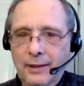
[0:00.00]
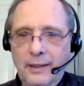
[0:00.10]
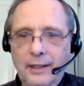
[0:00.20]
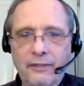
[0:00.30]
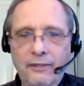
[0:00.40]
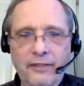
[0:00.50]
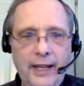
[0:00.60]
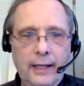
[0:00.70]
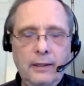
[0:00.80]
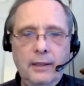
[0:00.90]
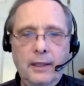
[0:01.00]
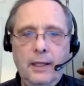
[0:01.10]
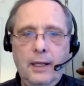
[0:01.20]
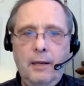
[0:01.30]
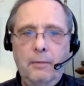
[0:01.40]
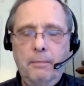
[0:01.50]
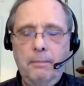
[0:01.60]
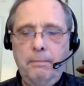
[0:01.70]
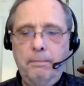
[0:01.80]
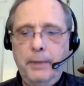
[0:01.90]
event uh,
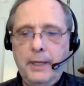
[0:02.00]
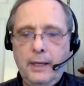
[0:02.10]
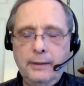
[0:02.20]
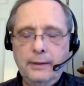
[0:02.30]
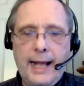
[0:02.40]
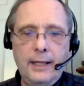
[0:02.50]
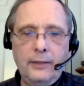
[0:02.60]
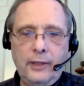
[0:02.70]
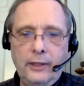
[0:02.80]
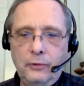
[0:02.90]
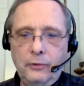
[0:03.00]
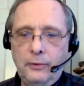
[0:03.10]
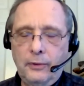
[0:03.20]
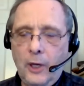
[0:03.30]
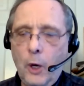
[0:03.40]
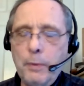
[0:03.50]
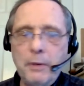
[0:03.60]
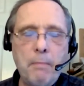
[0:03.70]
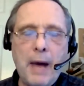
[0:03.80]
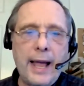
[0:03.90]
because Alice has opened
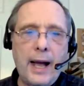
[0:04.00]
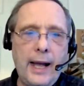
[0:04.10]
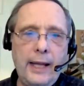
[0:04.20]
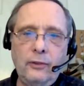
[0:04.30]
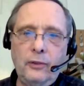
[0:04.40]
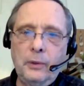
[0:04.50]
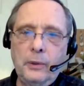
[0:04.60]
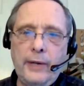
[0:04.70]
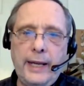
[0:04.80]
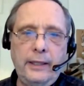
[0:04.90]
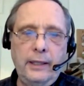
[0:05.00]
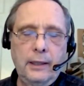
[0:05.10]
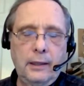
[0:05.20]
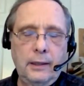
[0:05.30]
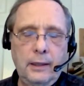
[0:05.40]
my eyes to a great deal